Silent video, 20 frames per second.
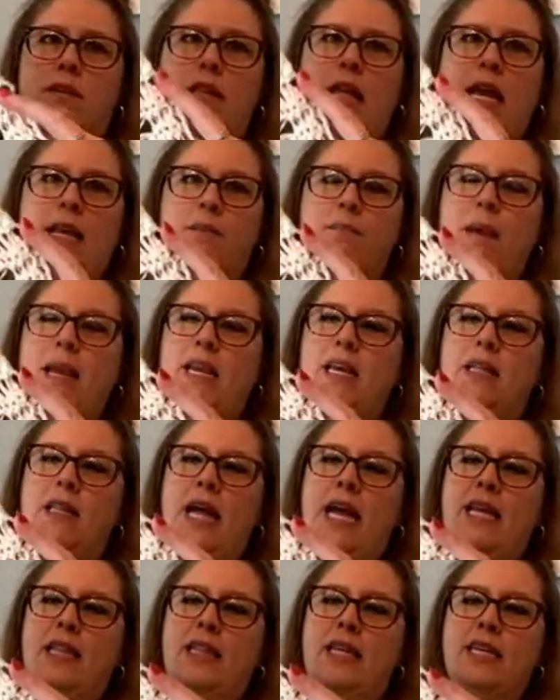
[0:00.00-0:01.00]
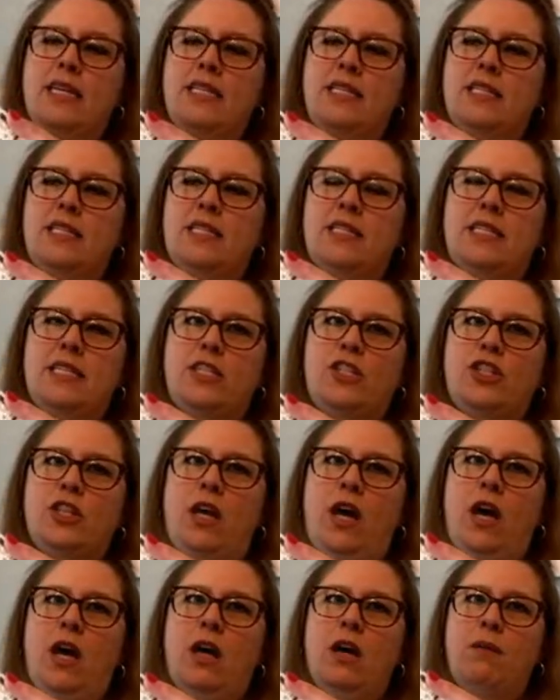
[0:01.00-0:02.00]
Like make it like this and stitch
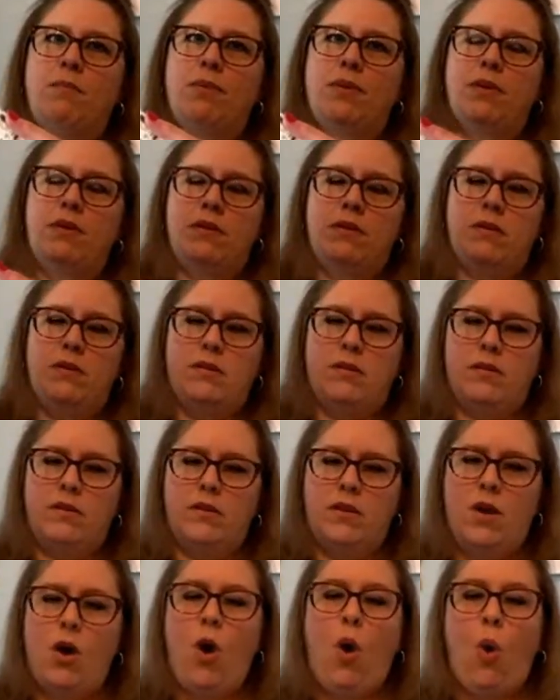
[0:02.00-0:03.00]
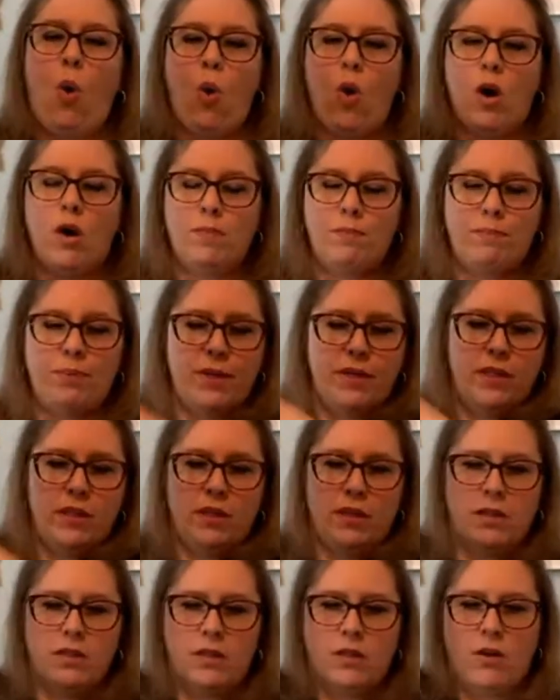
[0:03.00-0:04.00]
it up? Or put
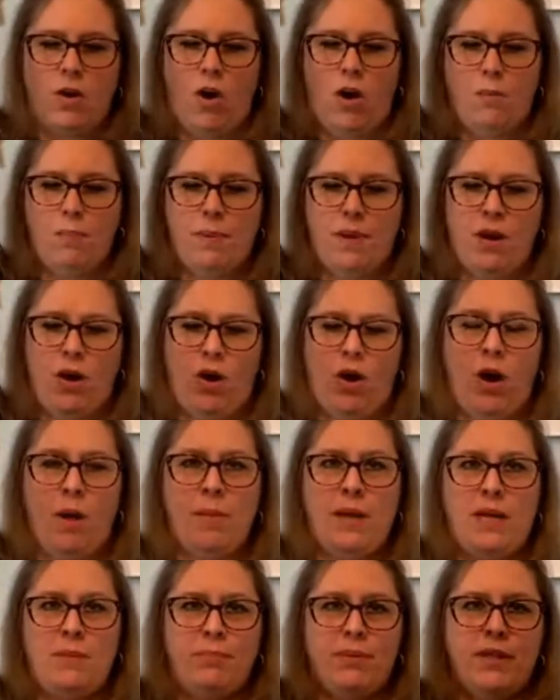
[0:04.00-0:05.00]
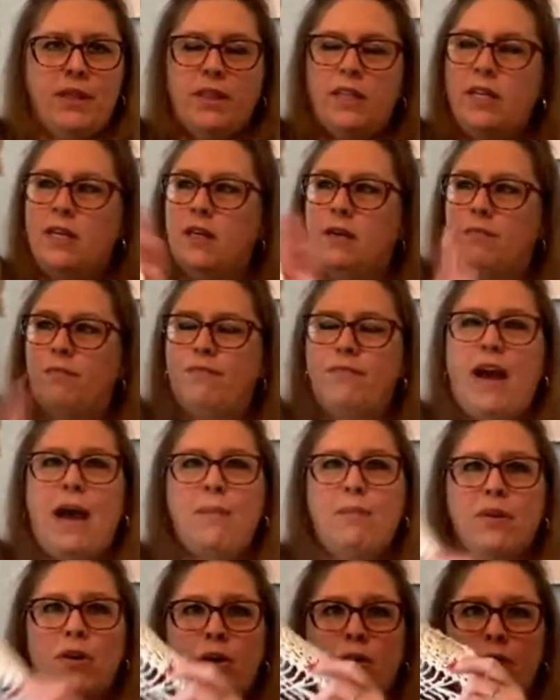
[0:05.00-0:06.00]
the carpet on, I mean, put the
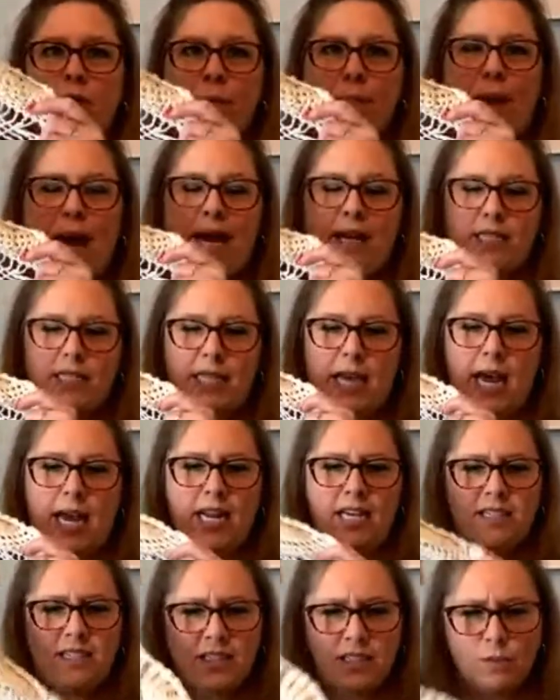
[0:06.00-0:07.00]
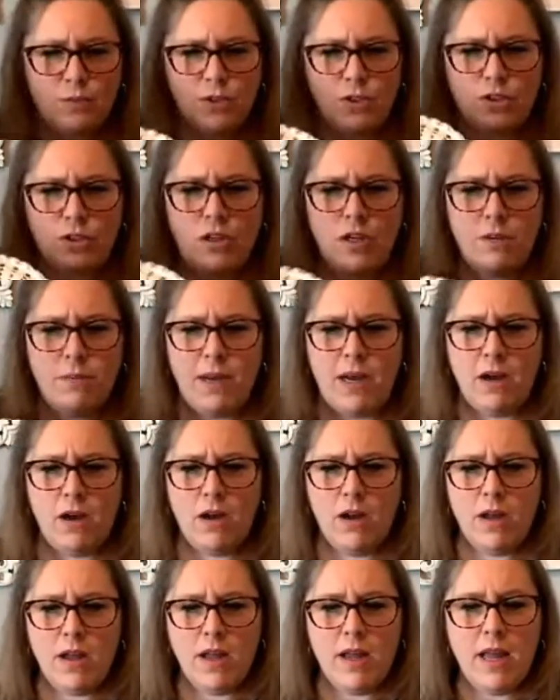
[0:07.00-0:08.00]
fabric on the back side. Is this what you're talking about?
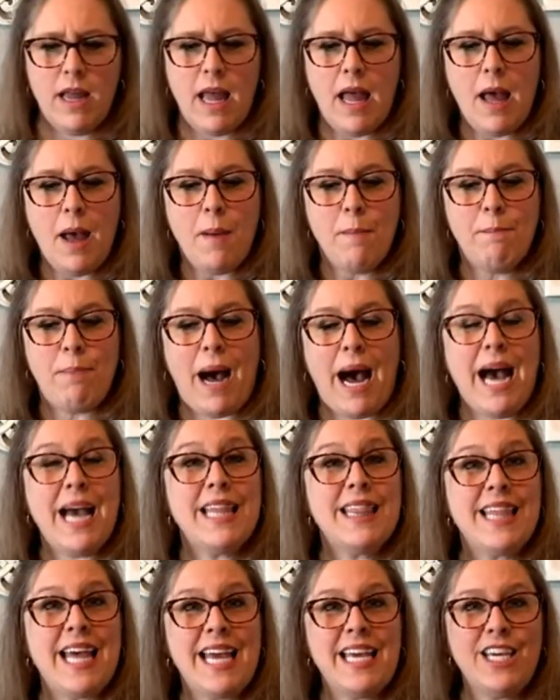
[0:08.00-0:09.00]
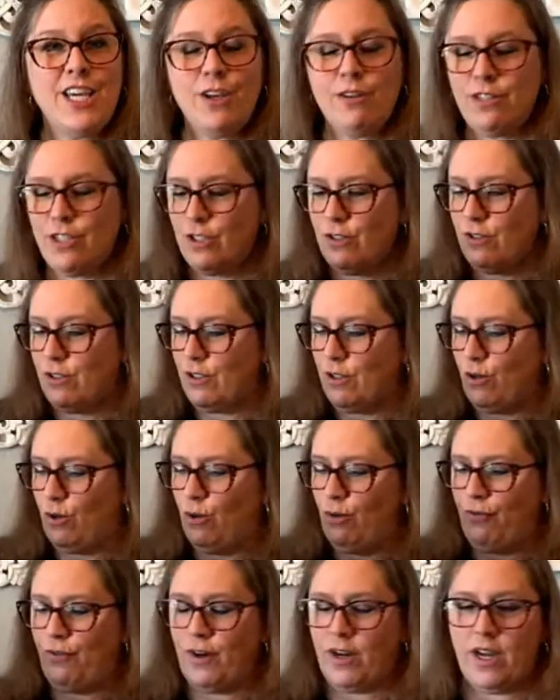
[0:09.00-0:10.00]
Bye. Thank you,
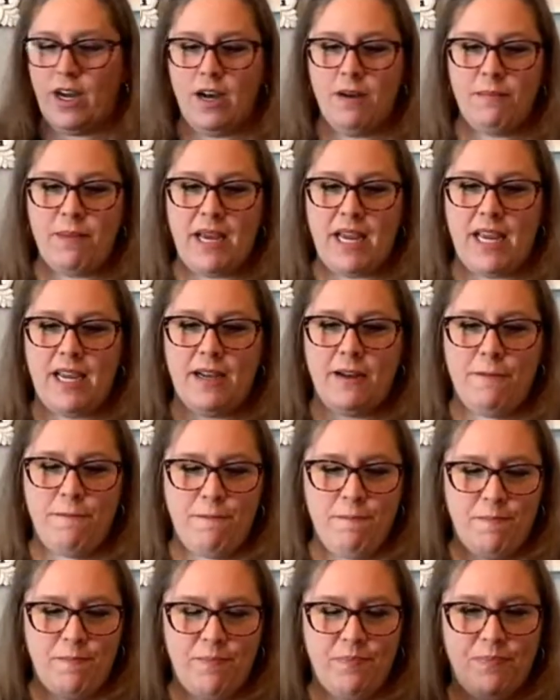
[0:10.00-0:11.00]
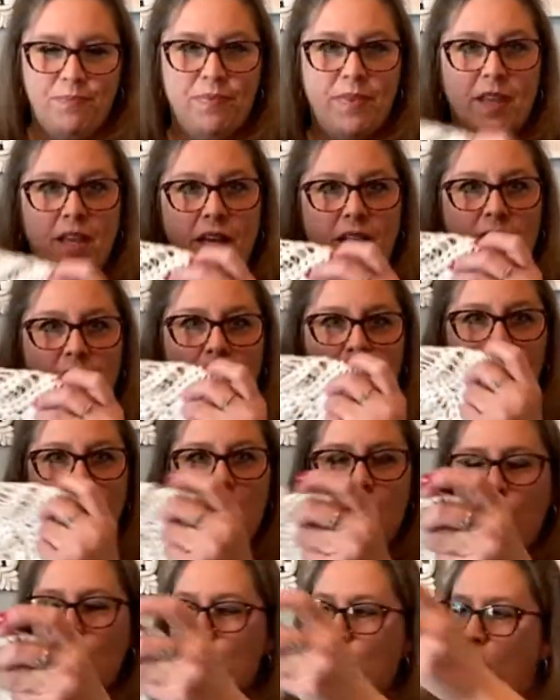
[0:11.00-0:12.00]
Suzical, for coming. Let me
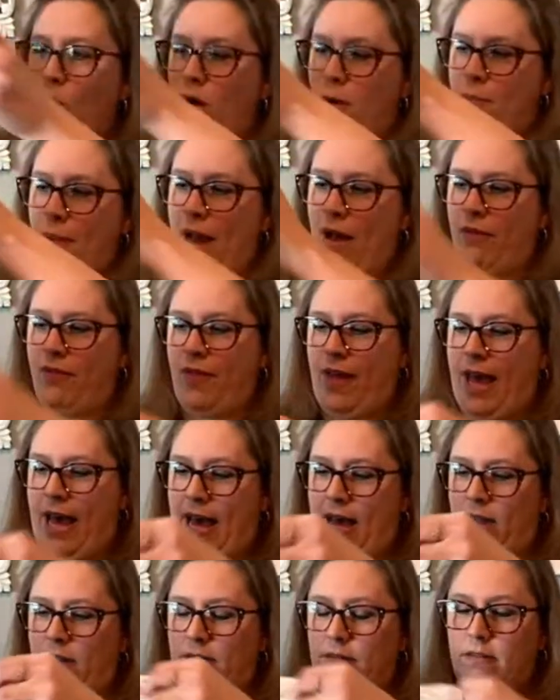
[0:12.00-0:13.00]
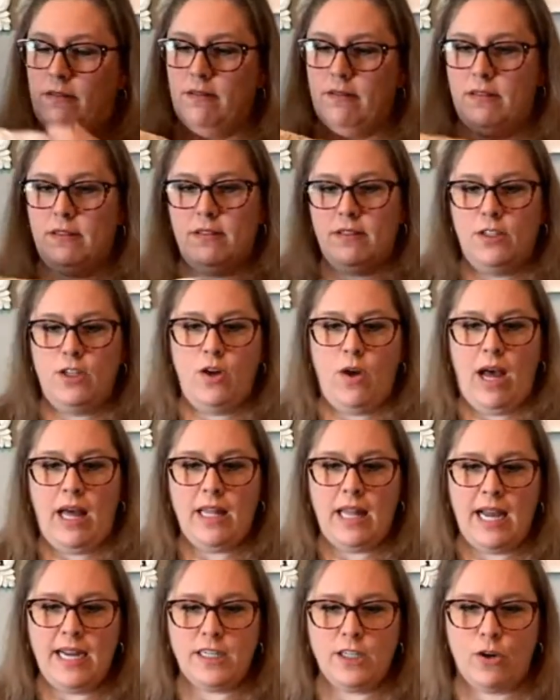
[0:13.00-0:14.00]
know more about that. Because, you know, I
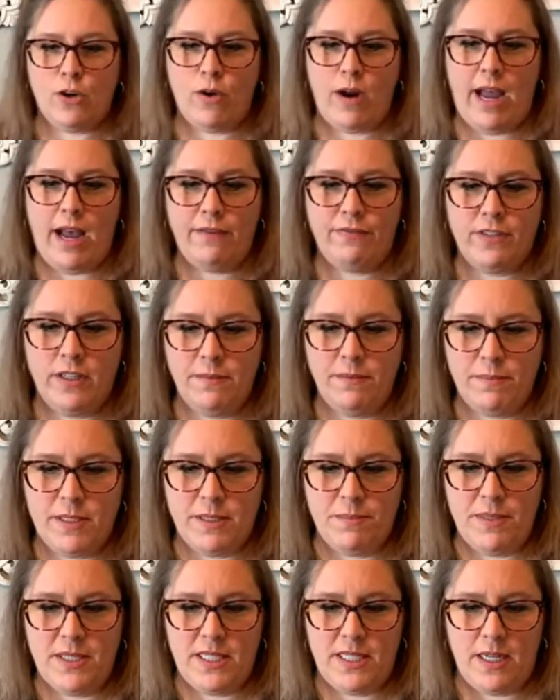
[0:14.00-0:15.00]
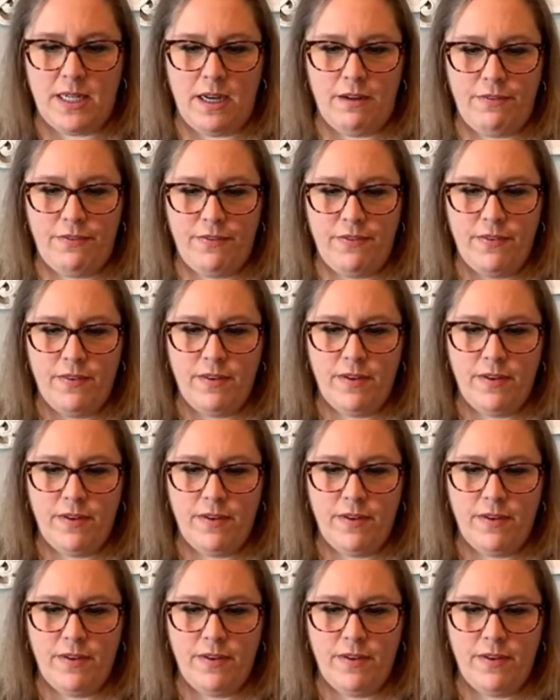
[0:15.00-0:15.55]
like to craft up some stuff.